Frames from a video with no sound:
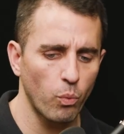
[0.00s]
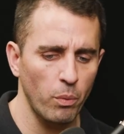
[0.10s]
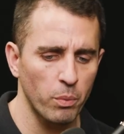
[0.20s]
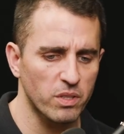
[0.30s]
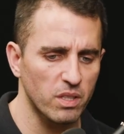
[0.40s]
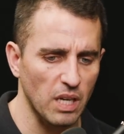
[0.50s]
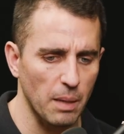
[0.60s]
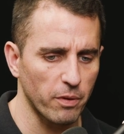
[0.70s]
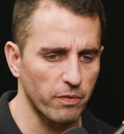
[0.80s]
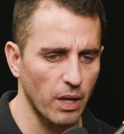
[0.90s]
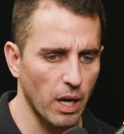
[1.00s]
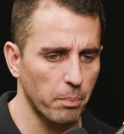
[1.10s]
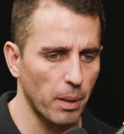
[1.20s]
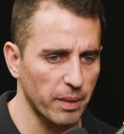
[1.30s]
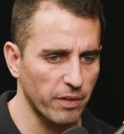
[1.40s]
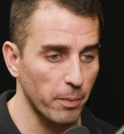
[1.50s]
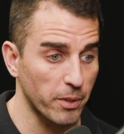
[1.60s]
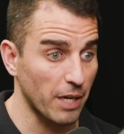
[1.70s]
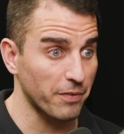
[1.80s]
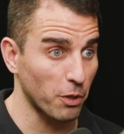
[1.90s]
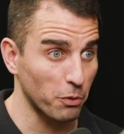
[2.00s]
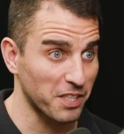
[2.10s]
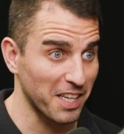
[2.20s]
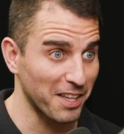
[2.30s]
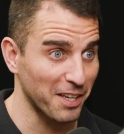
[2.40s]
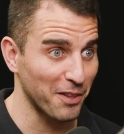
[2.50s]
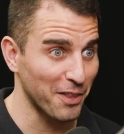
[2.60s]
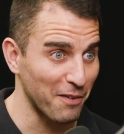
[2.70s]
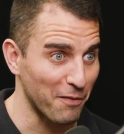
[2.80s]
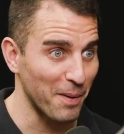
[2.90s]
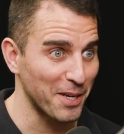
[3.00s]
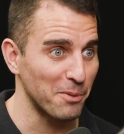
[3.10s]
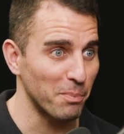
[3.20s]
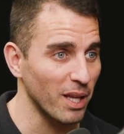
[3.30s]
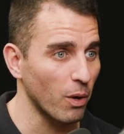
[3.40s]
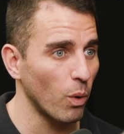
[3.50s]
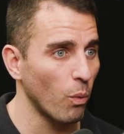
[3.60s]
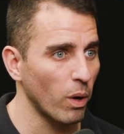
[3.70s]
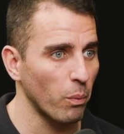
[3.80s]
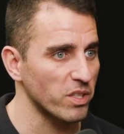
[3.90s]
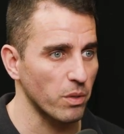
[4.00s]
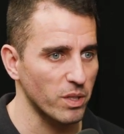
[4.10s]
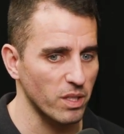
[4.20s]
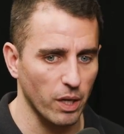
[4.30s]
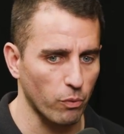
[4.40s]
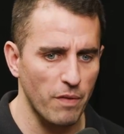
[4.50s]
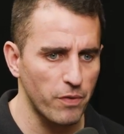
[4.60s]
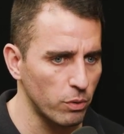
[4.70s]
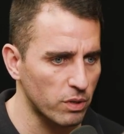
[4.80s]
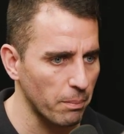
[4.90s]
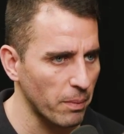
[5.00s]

what was the type of non-public information obviously don't say the the information but like what, what was it was it like revenue type